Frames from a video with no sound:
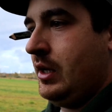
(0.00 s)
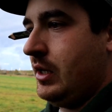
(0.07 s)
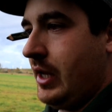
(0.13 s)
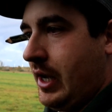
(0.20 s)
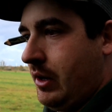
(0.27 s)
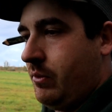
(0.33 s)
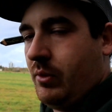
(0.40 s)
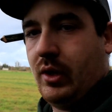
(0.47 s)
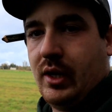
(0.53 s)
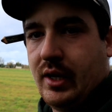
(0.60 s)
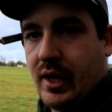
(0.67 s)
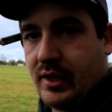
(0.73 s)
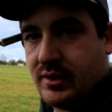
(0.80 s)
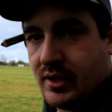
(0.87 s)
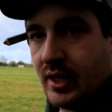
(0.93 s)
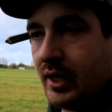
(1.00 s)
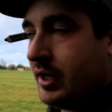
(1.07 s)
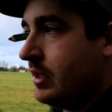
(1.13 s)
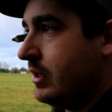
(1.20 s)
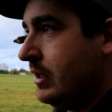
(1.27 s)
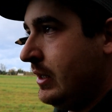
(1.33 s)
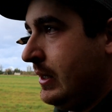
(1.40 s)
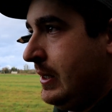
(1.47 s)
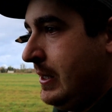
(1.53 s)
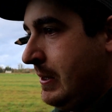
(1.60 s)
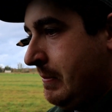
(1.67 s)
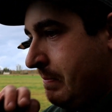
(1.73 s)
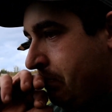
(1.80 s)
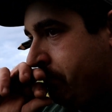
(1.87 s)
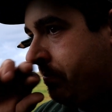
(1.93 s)
Yeah, what did I say?
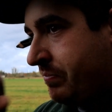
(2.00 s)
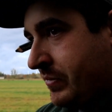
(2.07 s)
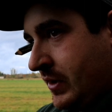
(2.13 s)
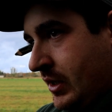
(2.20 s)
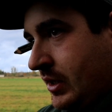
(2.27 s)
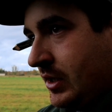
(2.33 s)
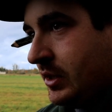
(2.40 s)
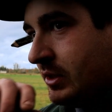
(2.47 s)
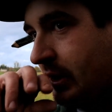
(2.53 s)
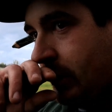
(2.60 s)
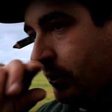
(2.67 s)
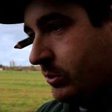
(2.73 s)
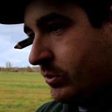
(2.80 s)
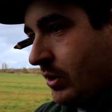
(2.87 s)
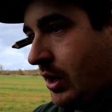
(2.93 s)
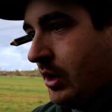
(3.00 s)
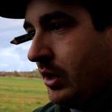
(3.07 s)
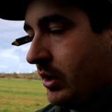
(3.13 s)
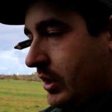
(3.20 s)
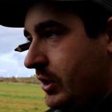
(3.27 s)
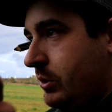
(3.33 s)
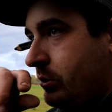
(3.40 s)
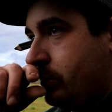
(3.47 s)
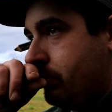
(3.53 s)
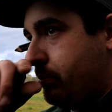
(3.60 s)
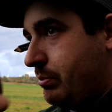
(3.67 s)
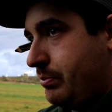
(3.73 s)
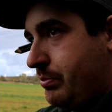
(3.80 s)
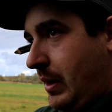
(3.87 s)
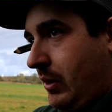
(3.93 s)
There's a
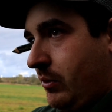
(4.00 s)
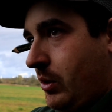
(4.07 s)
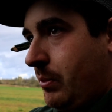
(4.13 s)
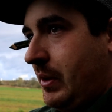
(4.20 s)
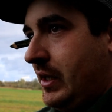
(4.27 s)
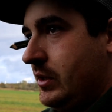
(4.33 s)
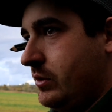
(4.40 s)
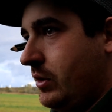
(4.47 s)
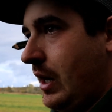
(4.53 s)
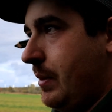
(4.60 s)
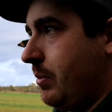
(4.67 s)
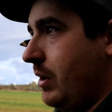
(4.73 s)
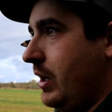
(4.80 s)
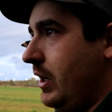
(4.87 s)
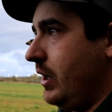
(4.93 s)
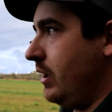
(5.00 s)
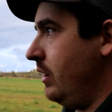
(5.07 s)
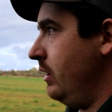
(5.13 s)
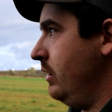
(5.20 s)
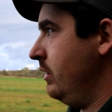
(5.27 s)
real big scrape right here.